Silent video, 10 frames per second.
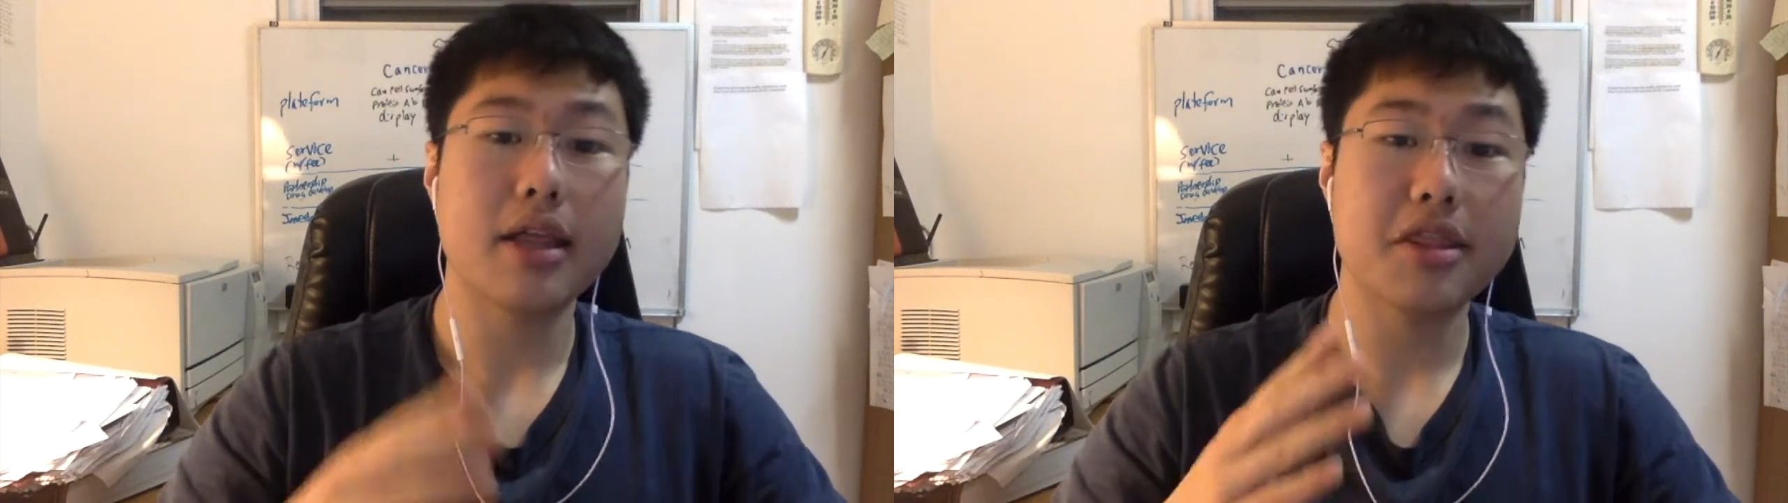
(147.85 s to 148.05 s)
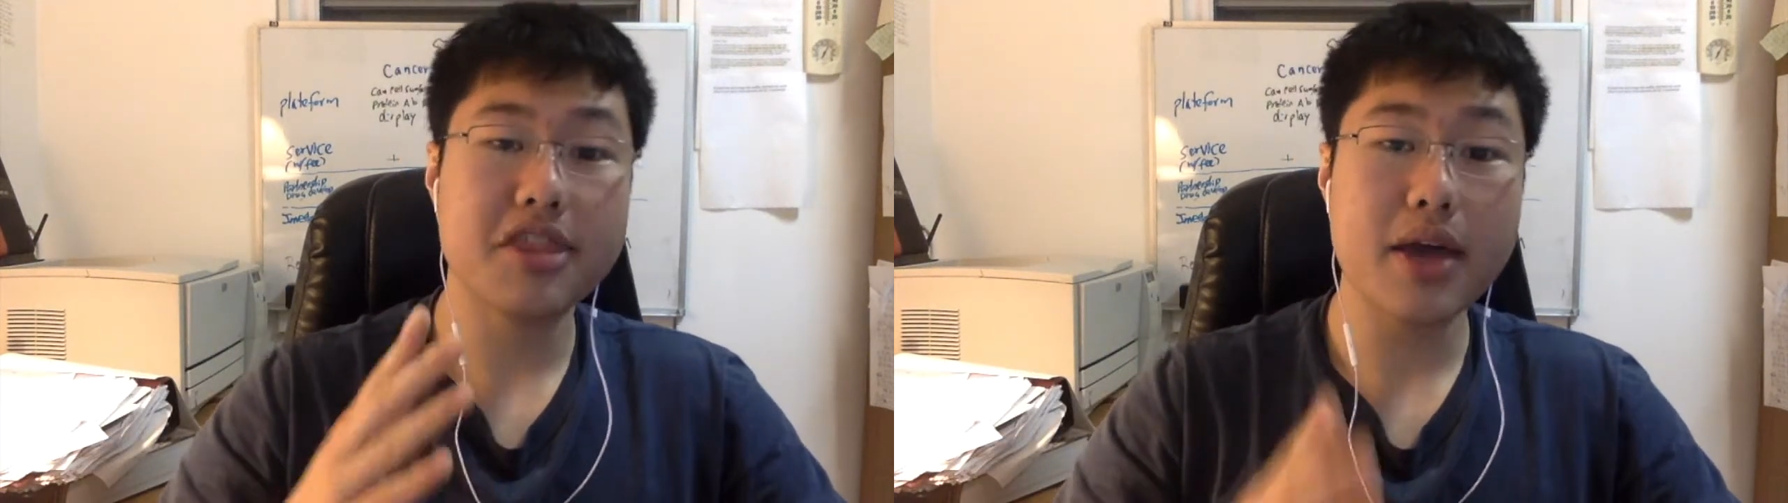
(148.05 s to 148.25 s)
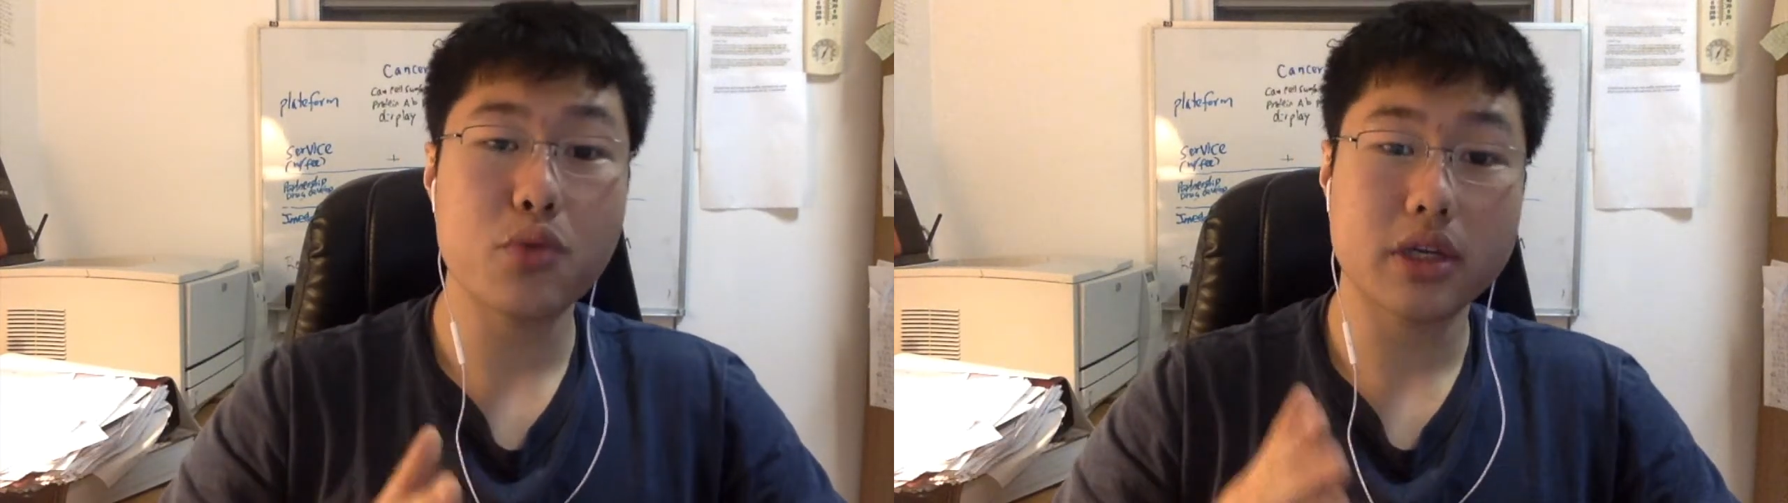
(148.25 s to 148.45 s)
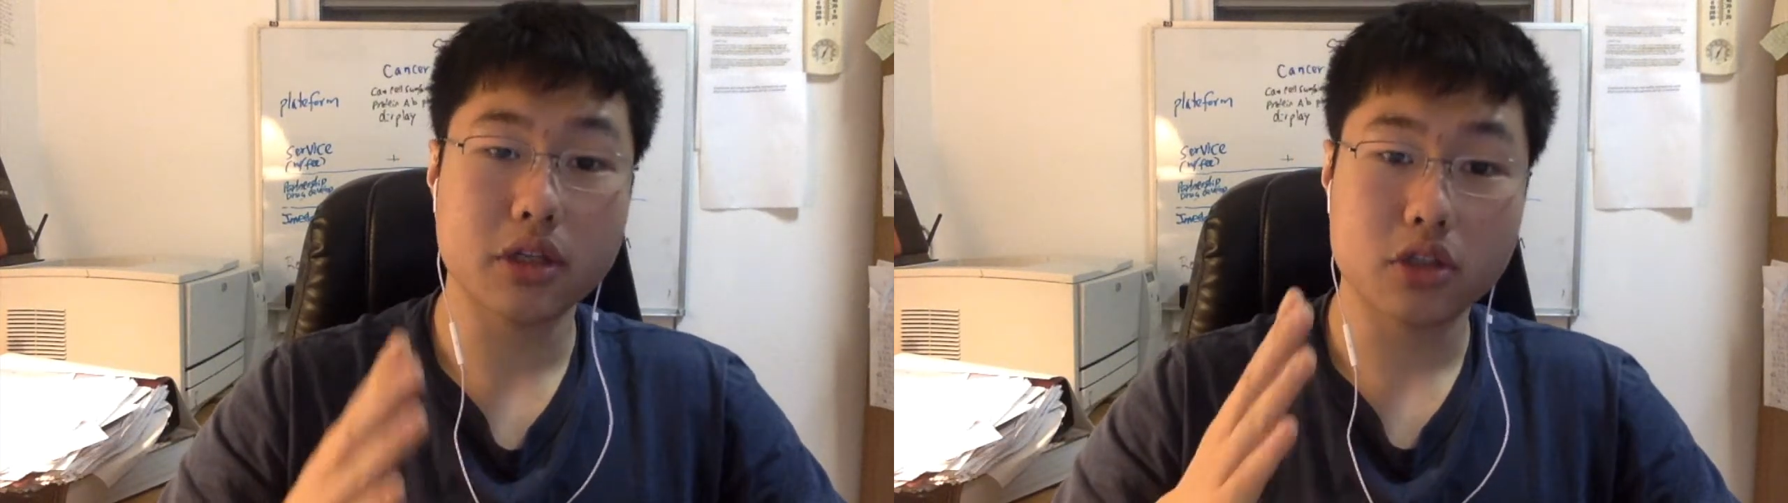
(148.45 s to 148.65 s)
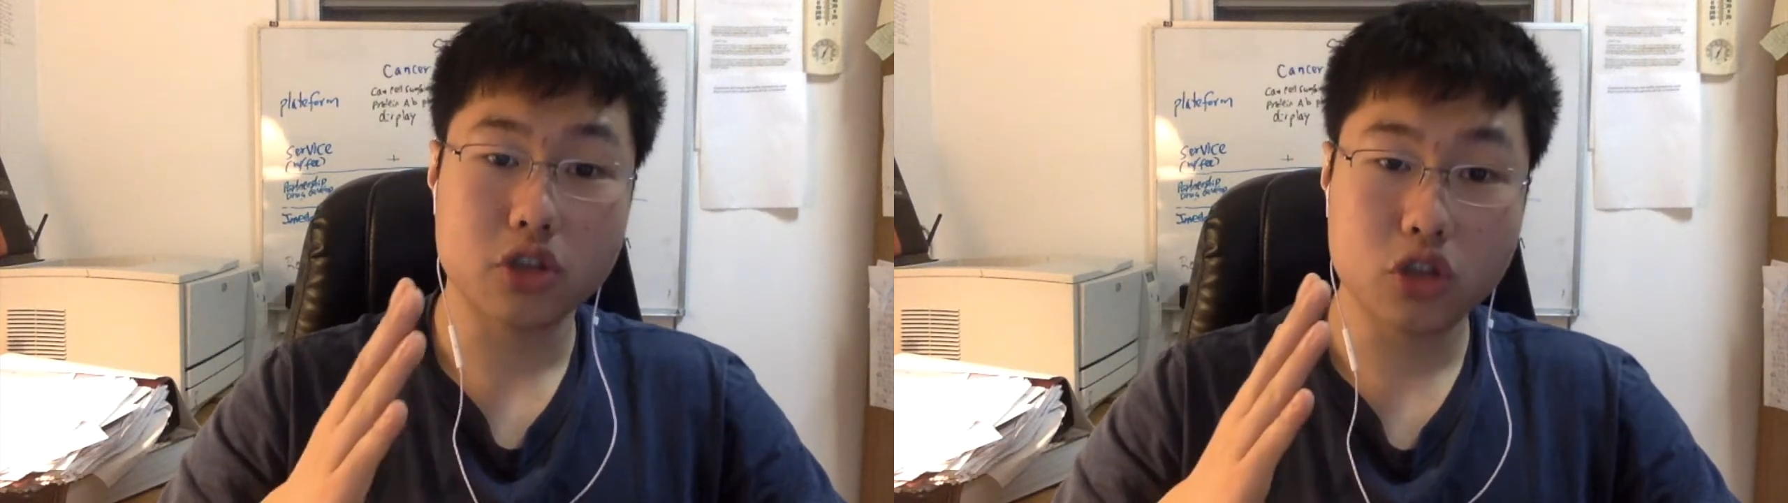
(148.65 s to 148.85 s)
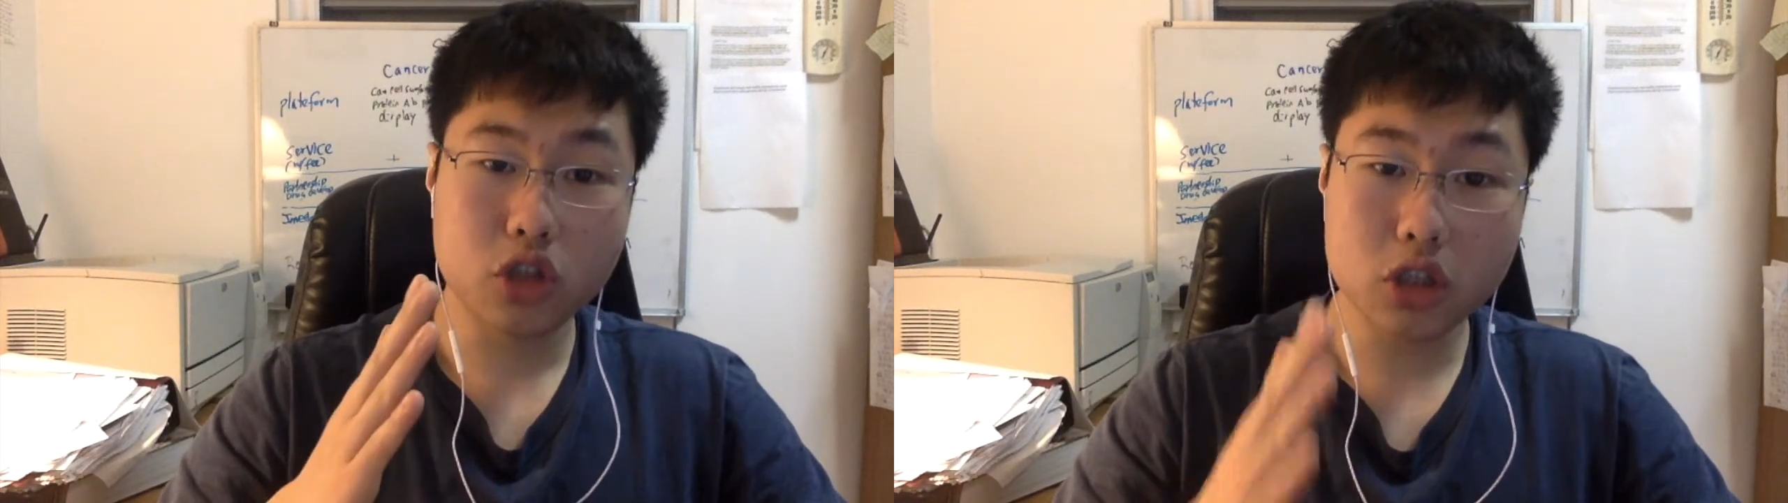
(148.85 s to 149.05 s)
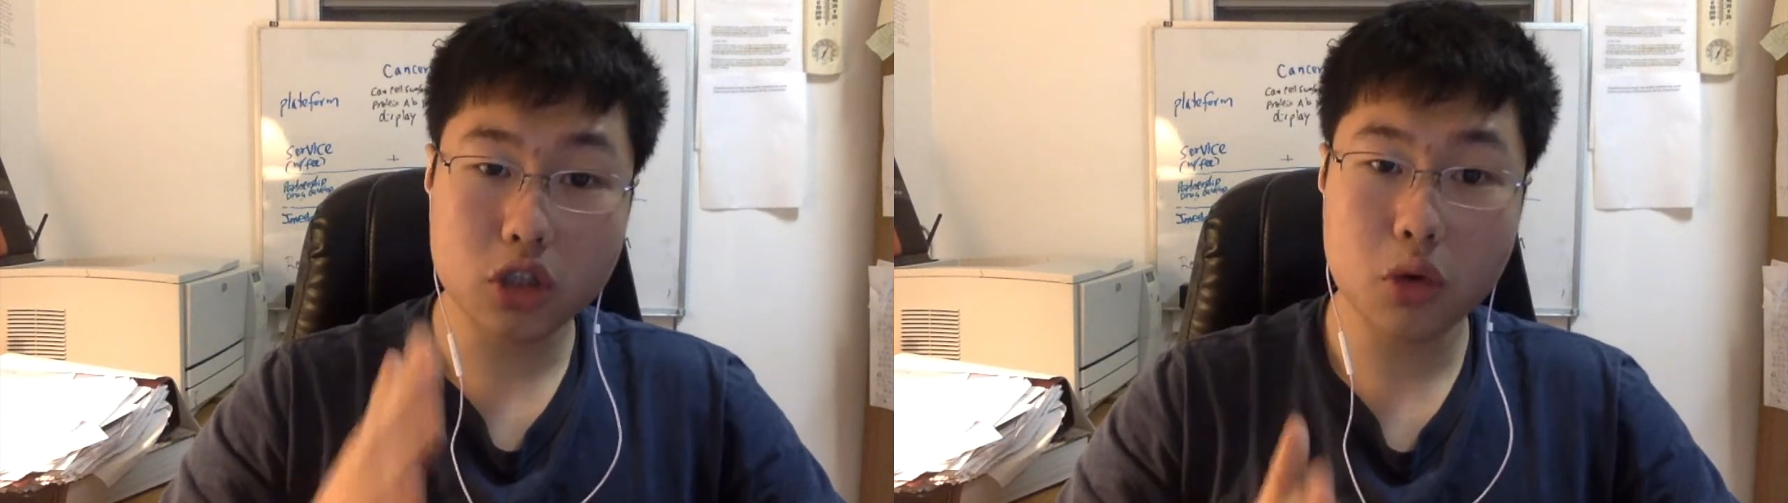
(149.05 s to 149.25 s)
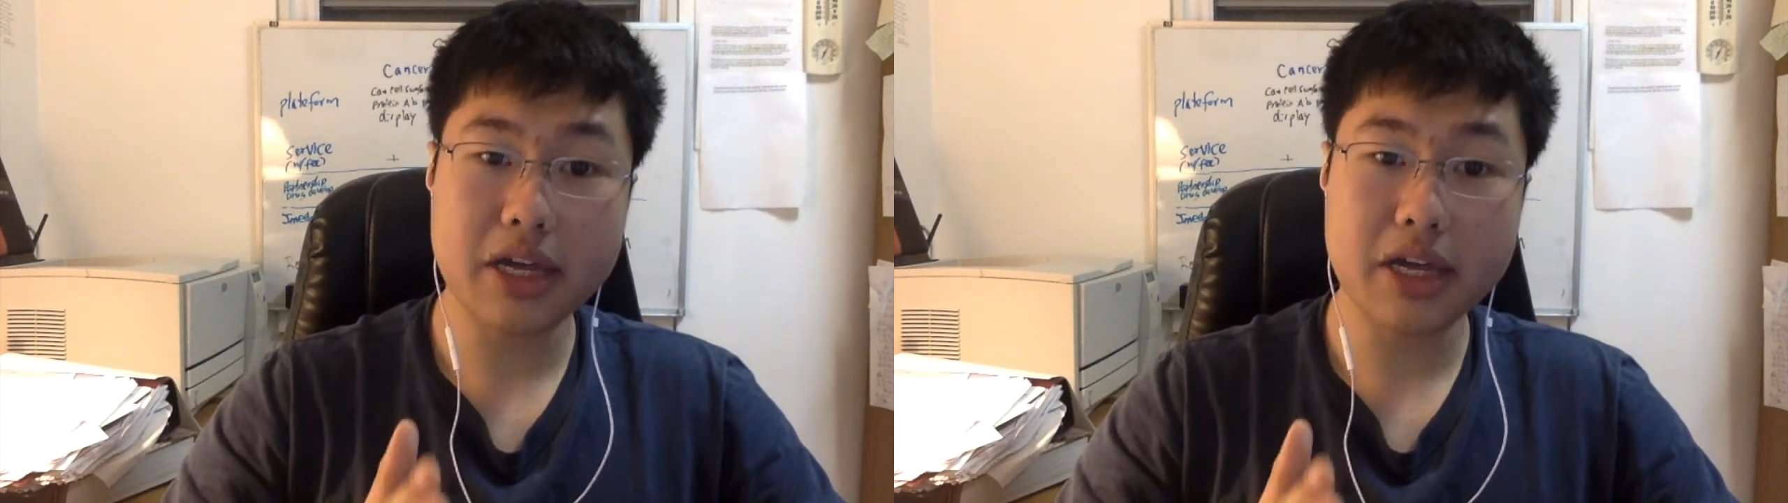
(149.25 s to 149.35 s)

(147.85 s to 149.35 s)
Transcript: Then we can clone